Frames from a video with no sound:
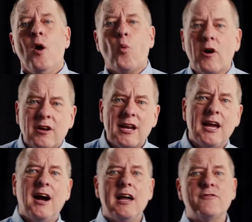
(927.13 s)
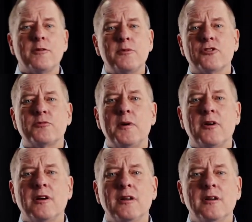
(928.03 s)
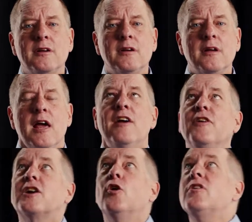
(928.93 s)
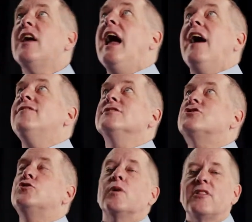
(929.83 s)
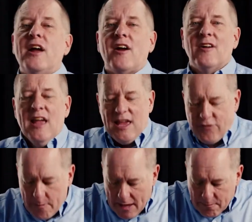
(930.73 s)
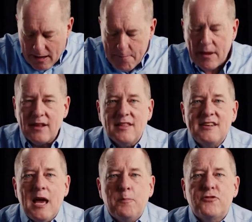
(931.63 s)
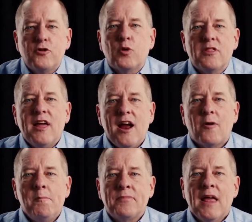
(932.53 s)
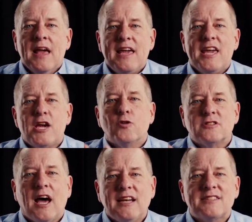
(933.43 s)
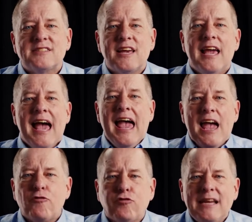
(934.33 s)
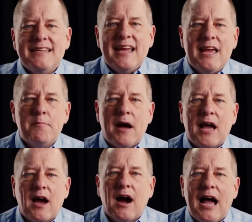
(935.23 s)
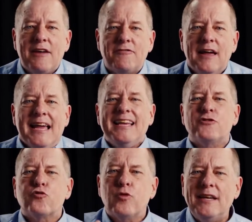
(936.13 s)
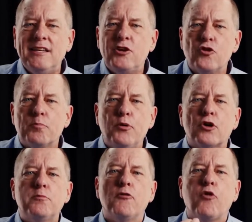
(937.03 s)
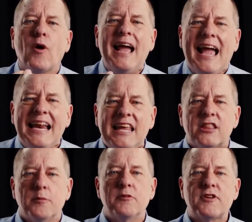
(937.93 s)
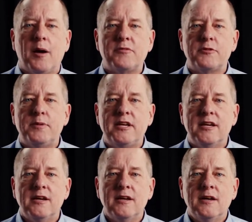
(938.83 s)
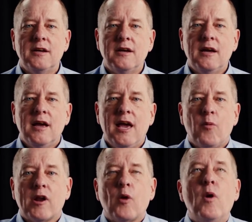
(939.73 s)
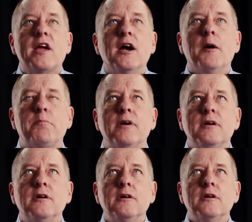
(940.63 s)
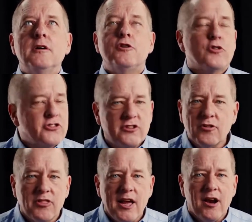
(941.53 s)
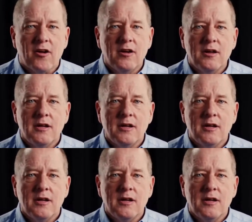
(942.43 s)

Where can I hide from your spirit? If I go to the heavens, you are there. If I make my bed in the depths, you are there. He, he goes on to say, Every day of my life is written in your book before any of them have come to be. And when I wake up, you're still there.